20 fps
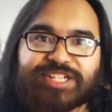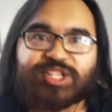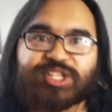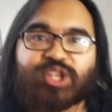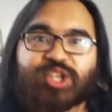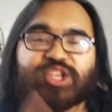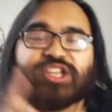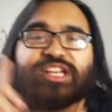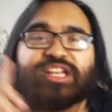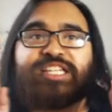so
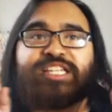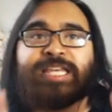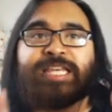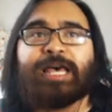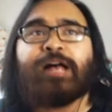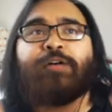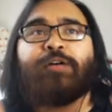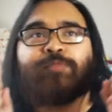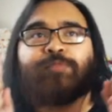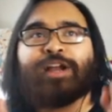you can
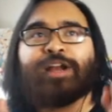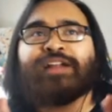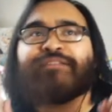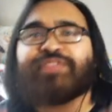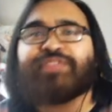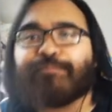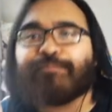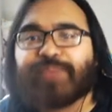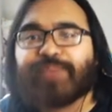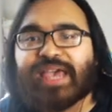tell right
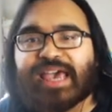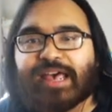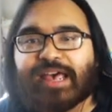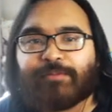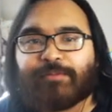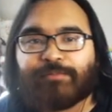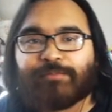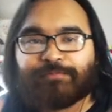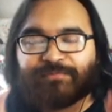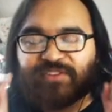off the
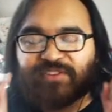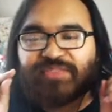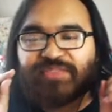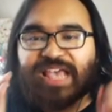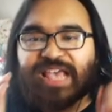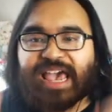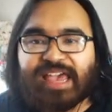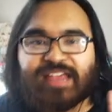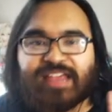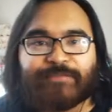bat from
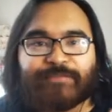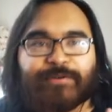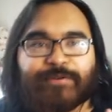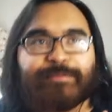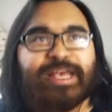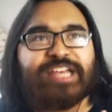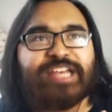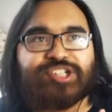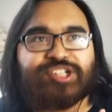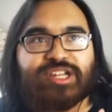that
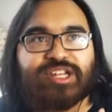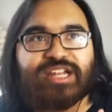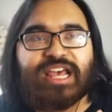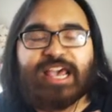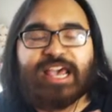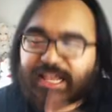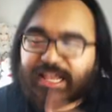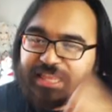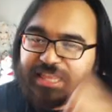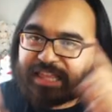information
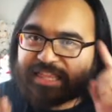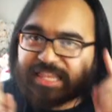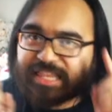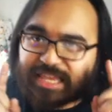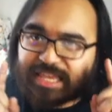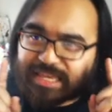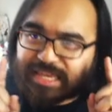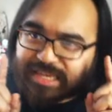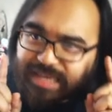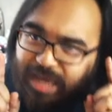that
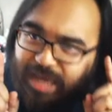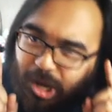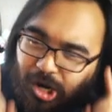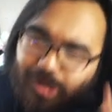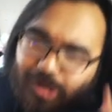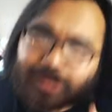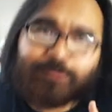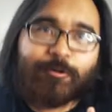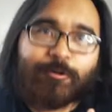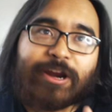the
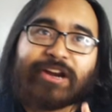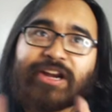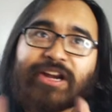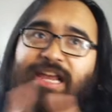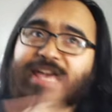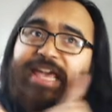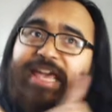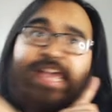hardware